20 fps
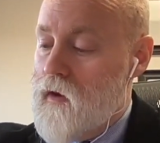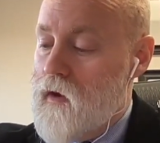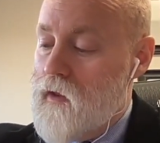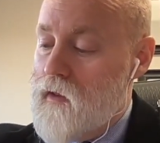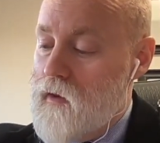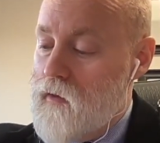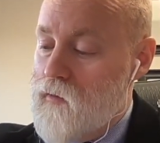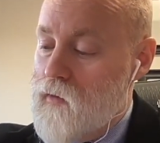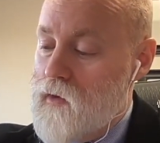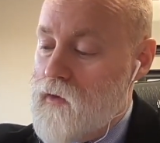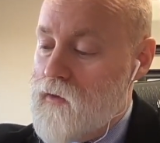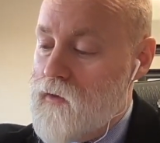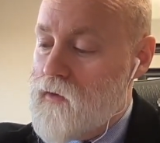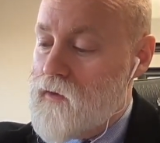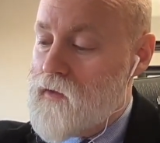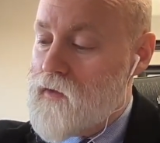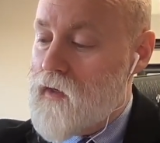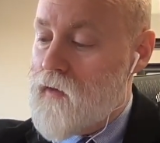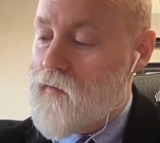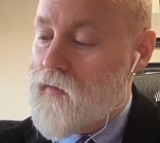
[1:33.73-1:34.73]
And then we do the
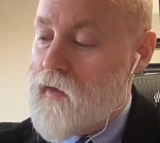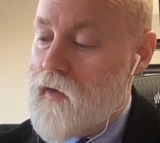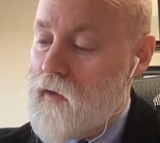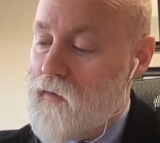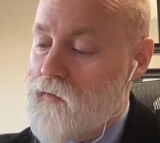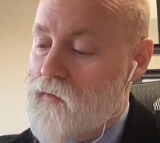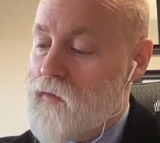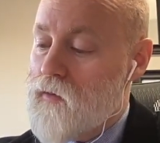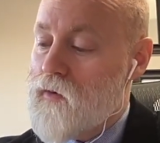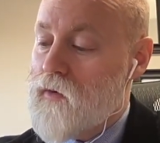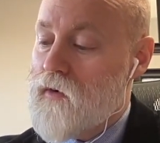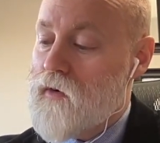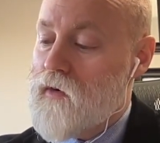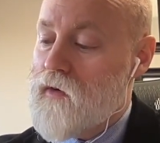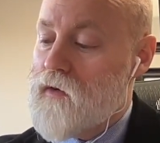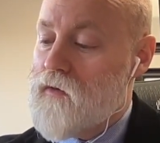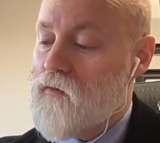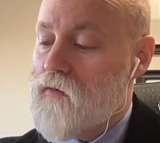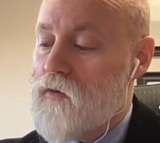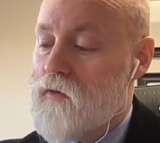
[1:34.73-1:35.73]
same thing for
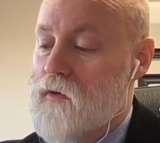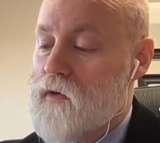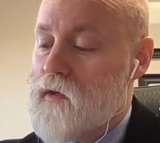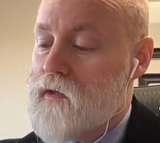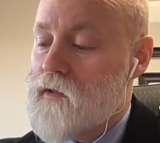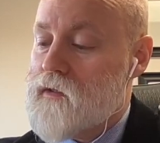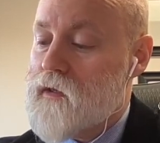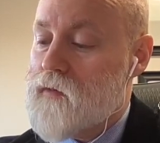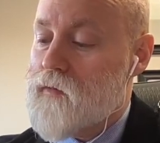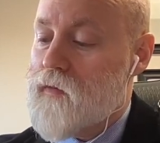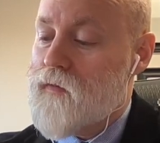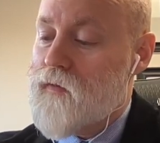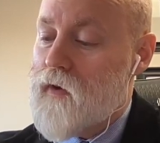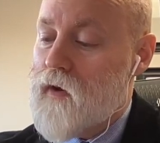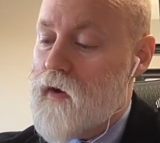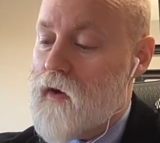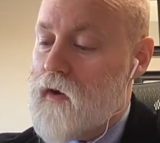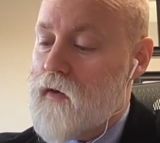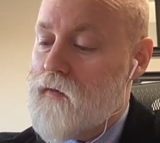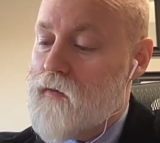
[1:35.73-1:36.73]
rolling a sum of
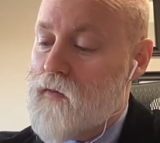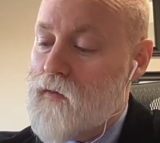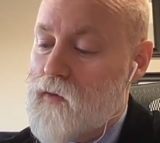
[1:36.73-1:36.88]
5,